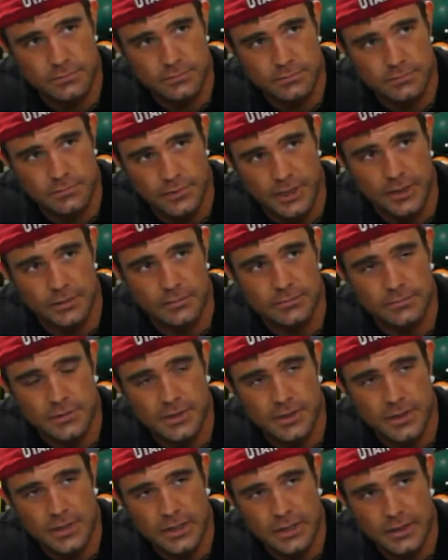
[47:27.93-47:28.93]
it's not
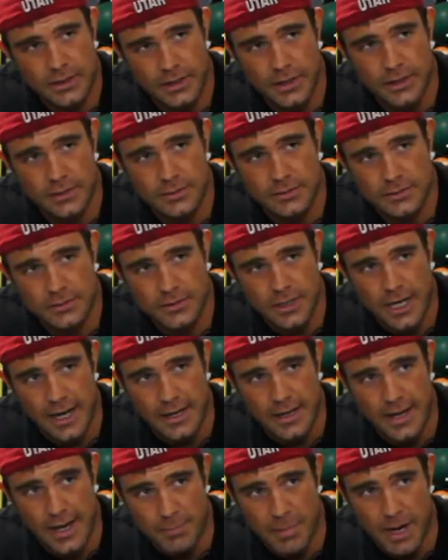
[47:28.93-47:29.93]
refrigerated. Yeah.
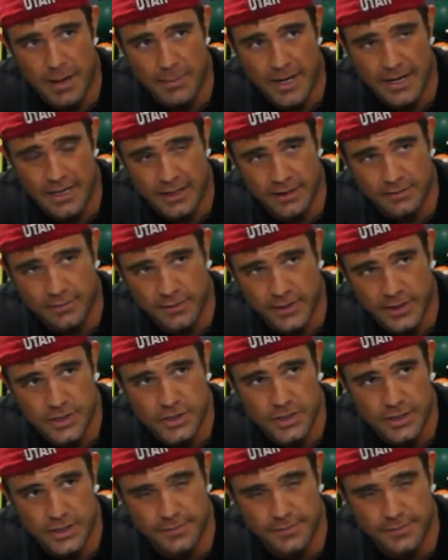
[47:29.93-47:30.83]
I buy mine in a fridge.